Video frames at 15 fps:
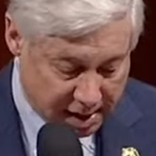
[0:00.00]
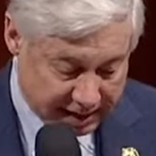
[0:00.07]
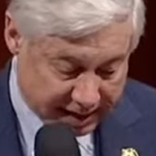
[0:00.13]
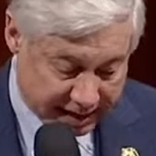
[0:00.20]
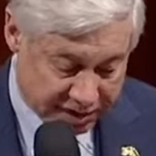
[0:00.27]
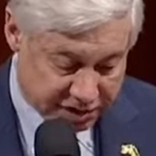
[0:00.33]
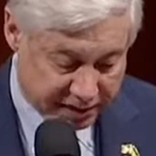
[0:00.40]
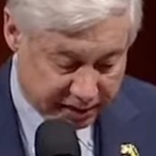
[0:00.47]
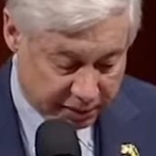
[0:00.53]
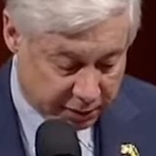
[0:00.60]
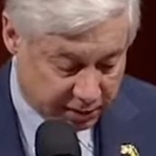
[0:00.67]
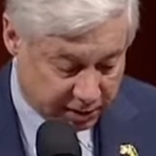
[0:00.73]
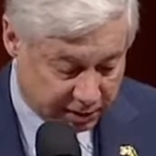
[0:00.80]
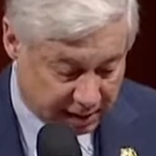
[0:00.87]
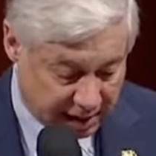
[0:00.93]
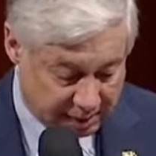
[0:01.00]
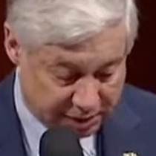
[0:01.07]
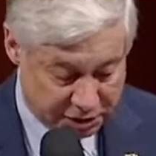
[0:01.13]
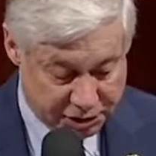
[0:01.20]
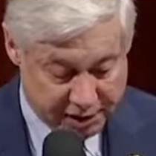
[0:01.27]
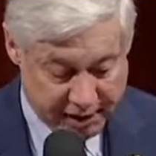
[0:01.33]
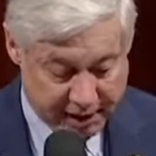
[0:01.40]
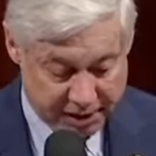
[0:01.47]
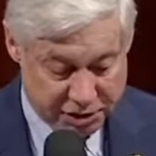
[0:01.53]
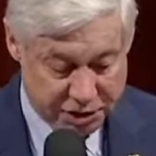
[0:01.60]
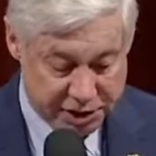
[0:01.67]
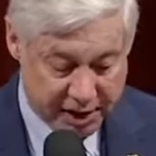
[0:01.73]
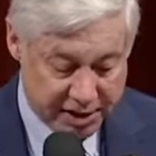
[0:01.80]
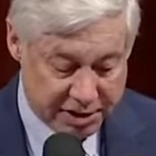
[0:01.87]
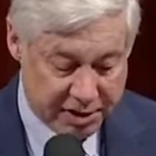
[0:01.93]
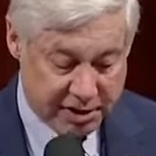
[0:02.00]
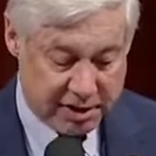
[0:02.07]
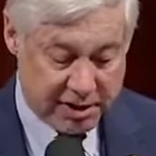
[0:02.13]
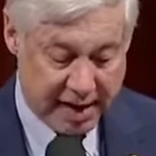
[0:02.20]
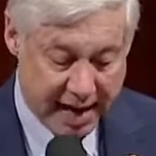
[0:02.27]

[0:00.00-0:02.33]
yes, dealing with climate change, changing the